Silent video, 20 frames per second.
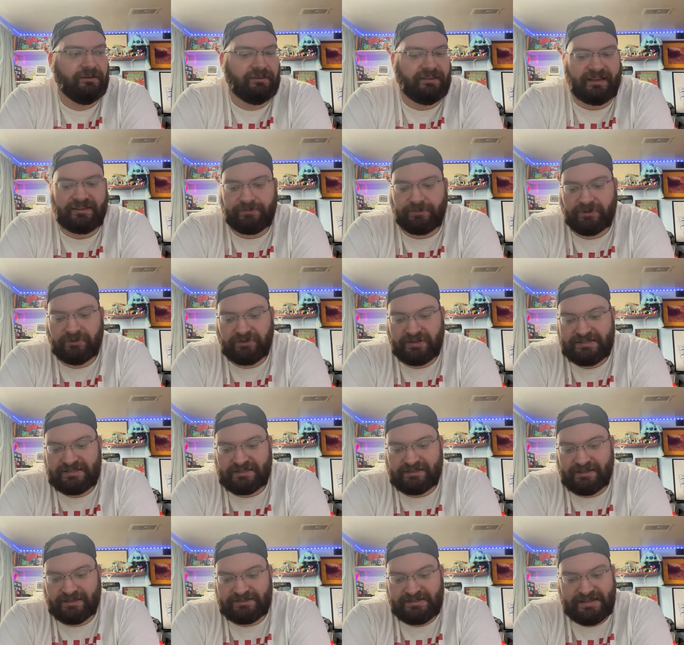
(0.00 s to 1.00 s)
That's one
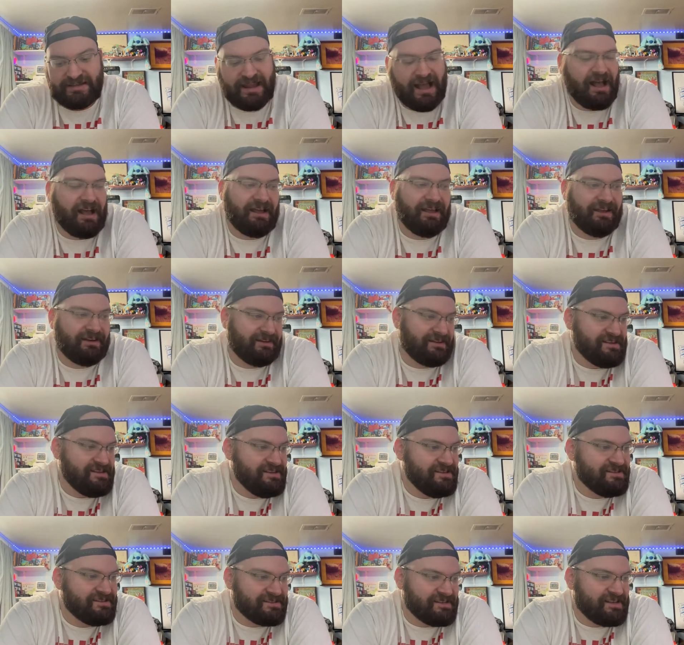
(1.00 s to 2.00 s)
reason there's not an
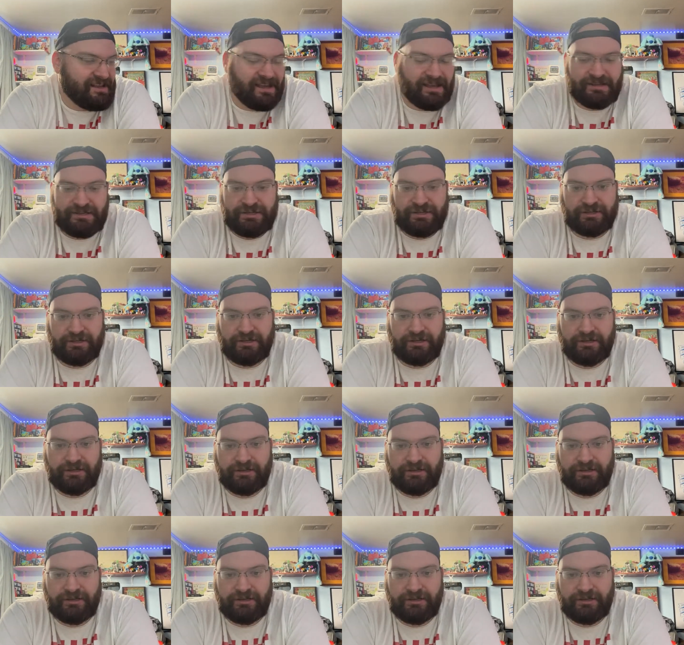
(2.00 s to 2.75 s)
easy answer.